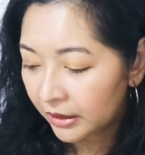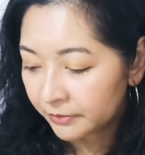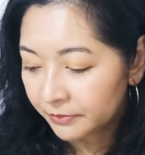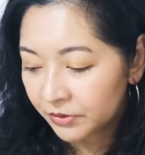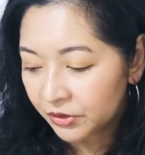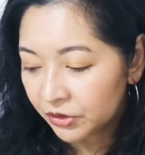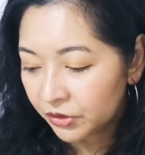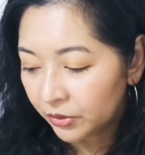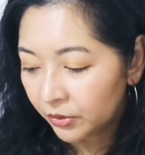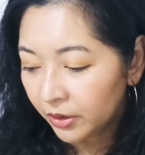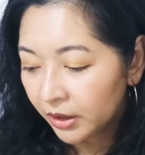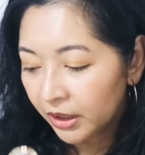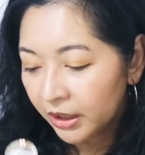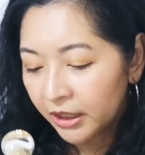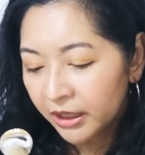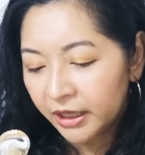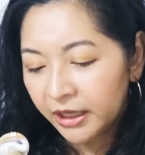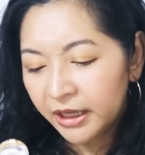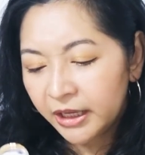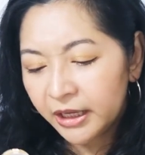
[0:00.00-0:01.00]
So
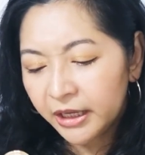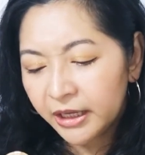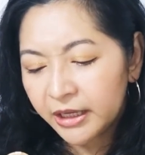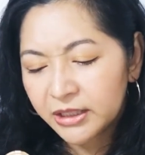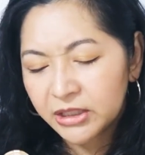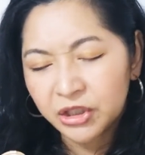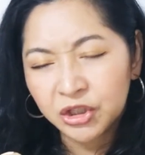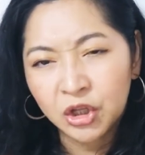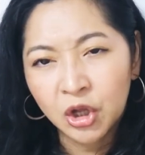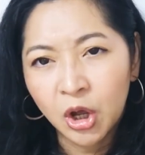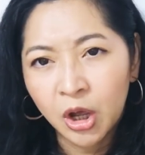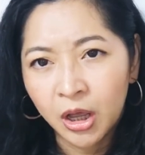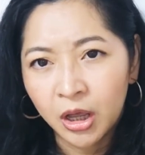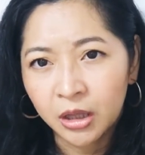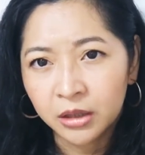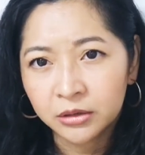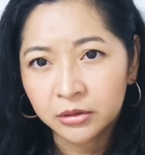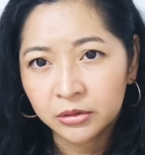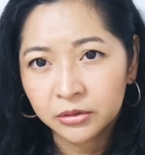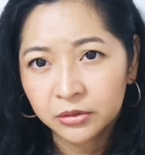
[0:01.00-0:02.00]
it is
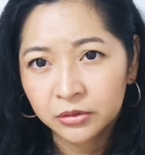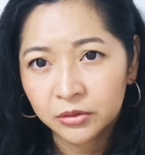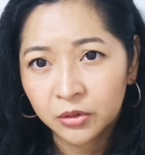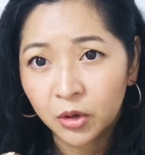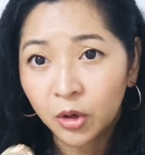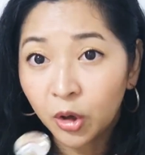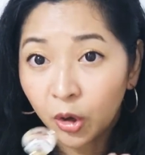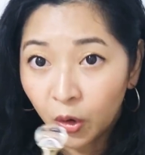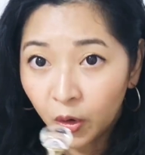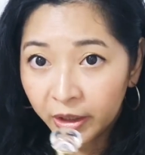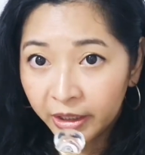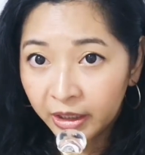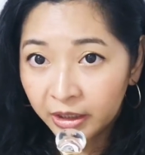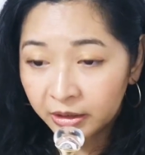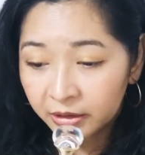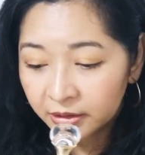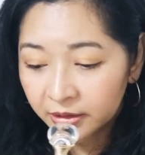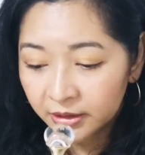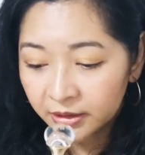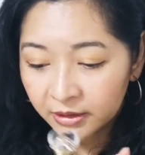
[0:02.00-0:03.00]
not
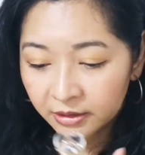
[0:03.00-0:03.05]
cloying.